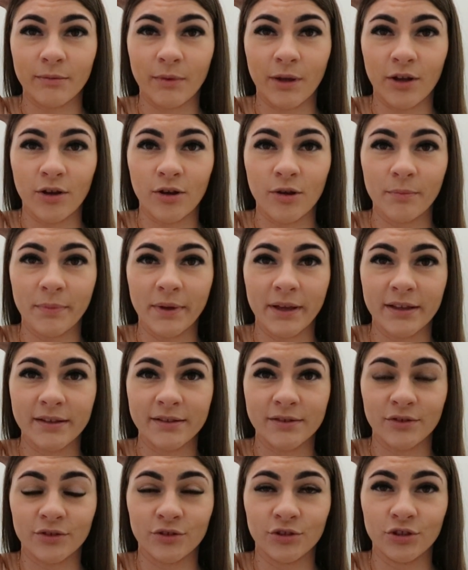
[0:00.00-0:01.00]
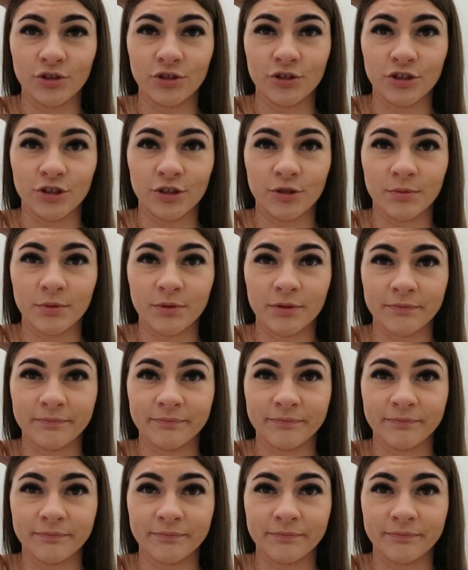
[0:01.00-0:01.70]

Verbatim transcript: my armpits on YouTube.